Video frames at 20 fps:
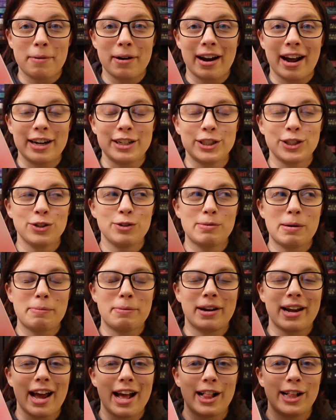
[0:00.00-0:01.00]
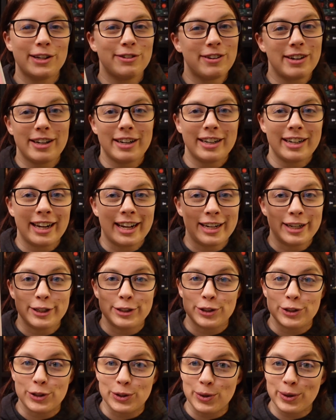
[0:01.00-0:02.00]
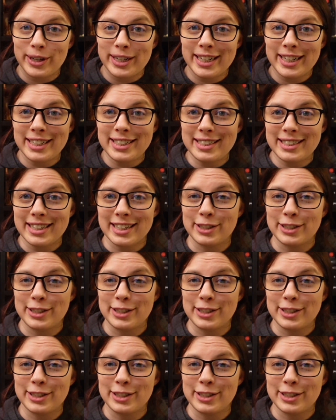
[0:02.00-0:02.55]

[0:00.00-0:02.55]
but I do remember Callie read it and enjoyed it